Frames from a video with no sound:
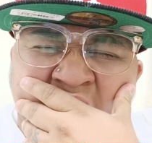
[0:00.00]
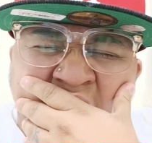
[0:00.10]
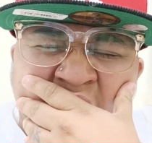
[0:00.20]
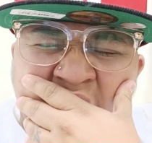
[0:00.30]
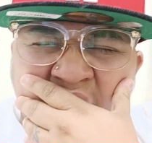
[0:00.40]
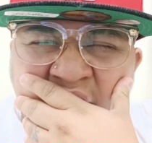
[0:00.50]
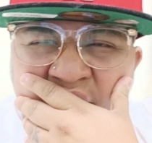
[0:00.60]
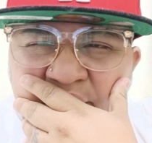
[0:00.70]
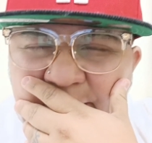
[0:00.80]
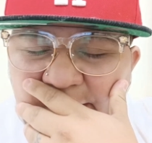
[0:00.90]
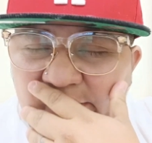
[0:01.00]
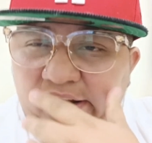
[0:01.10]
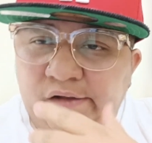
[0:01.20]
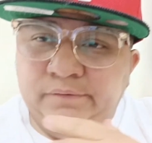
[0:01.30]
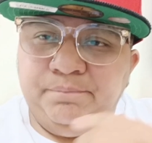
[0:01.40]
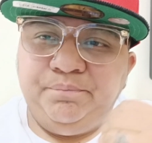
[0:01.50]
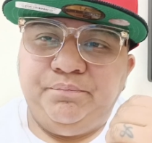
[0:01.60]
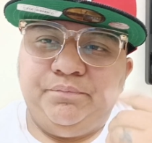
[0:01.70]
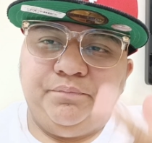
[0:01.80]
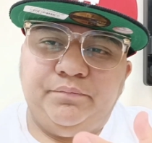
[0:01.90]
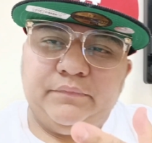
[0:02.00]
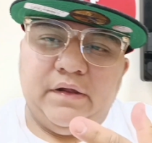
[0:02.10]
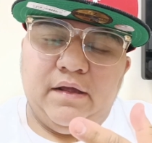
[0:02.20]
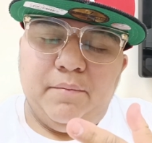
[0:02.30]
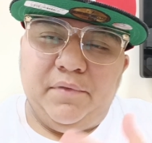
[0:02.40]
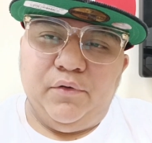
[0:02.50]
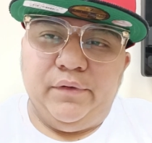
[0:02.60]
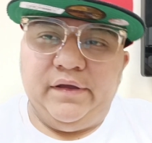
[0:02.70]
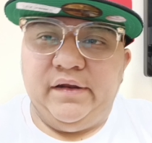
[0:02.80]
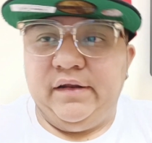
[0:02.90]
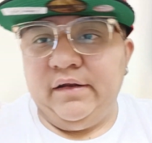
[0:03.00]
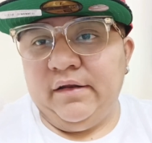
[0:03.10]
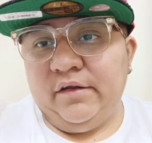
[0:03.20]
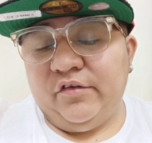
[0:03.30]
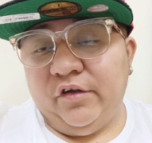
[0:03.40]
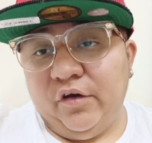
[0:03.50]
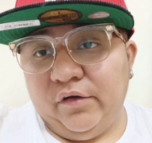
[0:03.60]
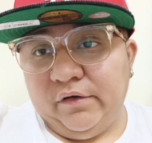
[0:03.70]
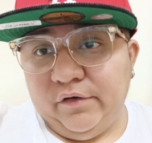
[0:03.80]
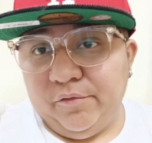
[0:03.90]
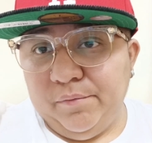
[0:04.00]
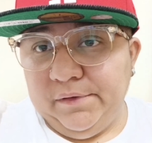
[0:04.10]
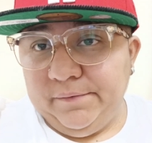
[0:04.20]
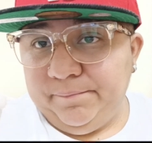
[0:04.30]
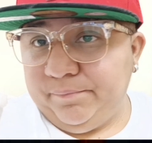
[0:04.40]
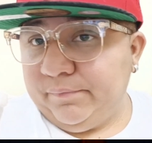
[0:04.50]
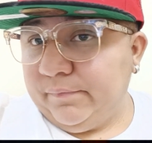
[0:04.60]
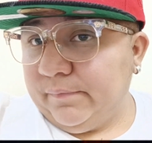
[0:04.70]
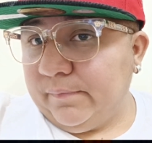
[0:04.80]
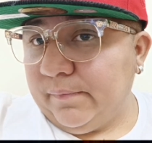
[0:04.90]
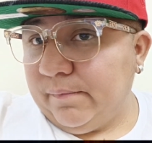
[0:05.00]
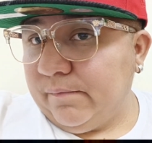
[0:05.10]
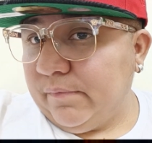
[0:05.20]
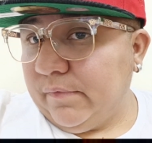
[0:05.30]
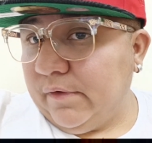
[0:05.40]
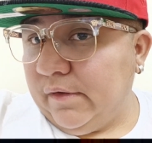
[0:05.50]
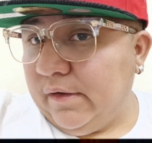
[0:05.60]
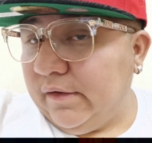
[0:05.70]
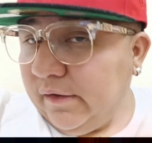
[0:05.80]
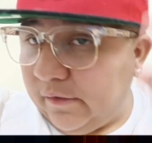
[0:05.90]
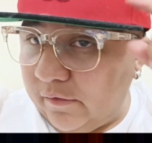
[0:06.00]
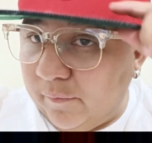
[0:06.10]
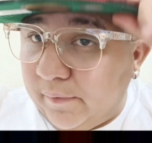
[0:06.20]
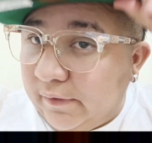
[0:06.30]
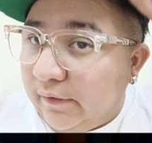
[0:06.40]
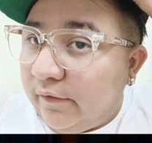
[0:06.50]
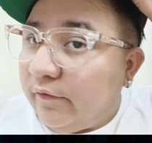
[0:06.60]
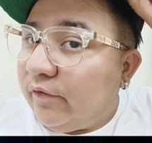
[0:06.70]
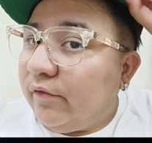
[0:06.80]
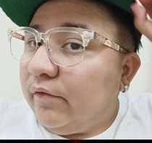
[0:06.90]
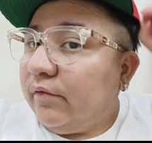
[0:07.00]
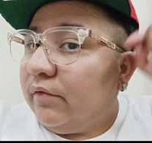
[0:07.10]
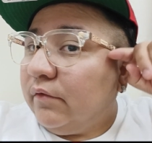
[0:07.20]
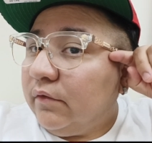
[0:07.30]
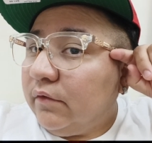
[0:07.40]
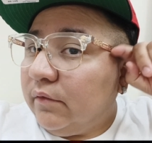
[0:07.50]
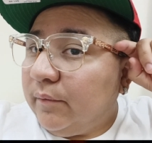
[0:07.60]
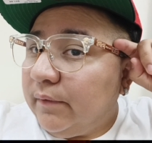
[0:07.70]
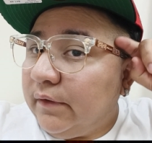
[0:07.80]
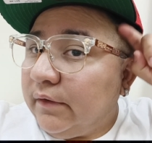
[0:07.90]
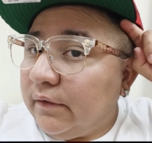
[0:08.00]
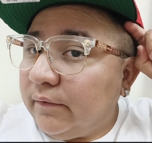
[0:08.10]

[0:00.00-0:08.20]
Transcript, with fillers: Anyways, I'm gonna go ahead and see y'all in a little bit. I need to cut my hair too. Oh man.